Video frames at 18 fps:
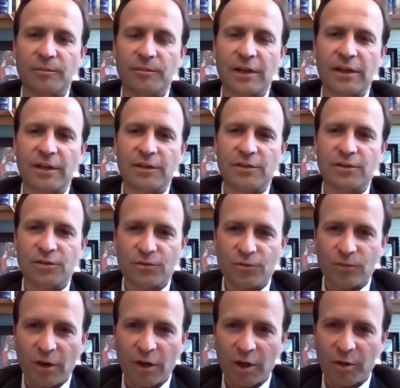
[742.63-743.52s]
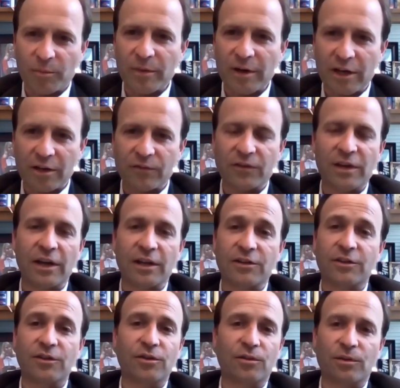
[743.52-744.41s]
a strong amount of
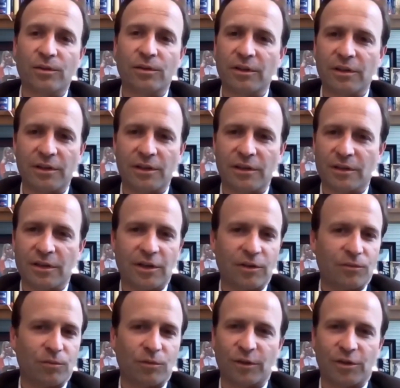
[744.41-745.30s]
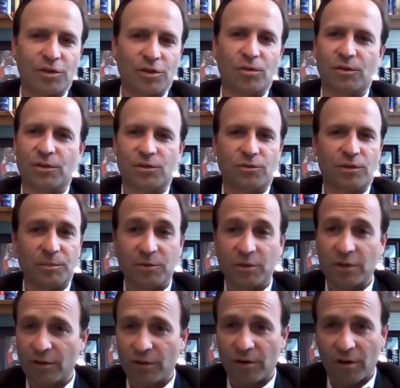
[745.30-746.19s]
continuity and really no
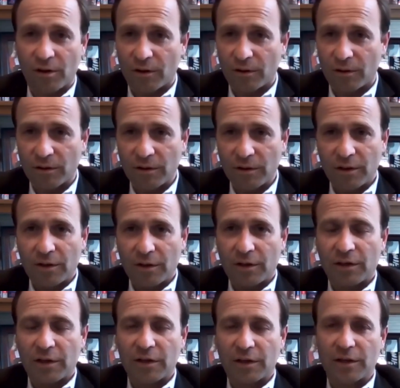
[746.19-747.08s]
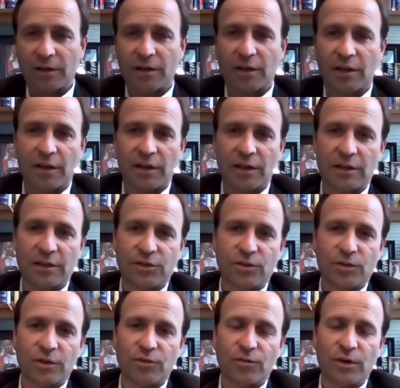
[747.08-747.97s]
disruption at all in any
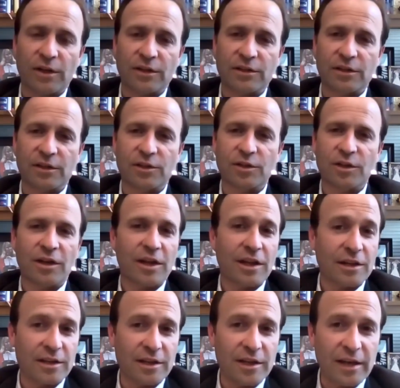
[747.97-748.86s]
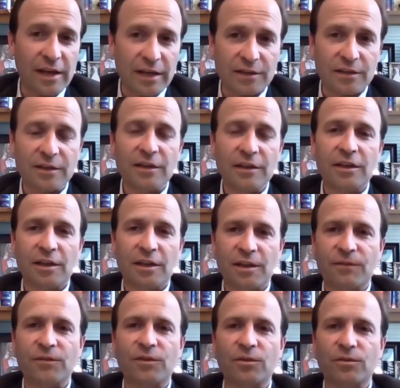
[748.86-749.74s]
sort of transition, and yet
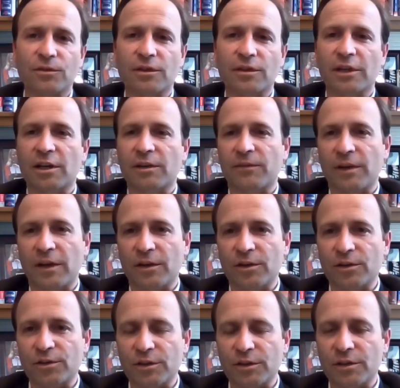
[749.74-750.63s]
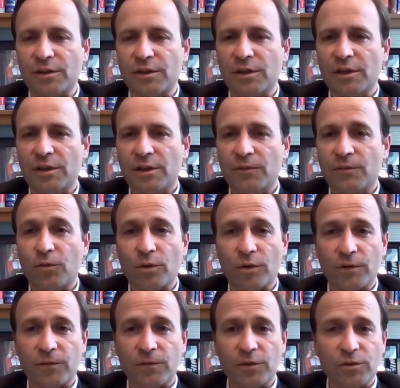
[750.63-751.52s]
infuse a lot of energy
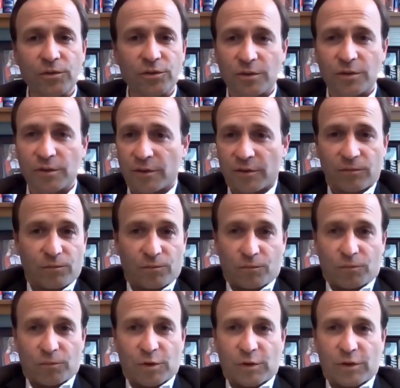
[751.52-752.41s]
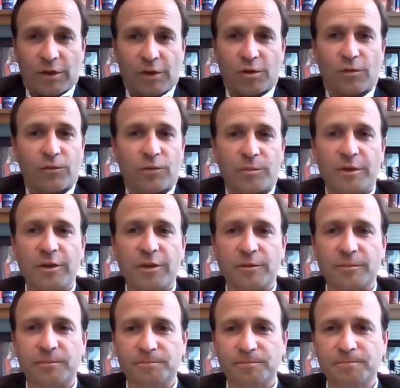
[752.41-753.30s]
for the future and where they go from here.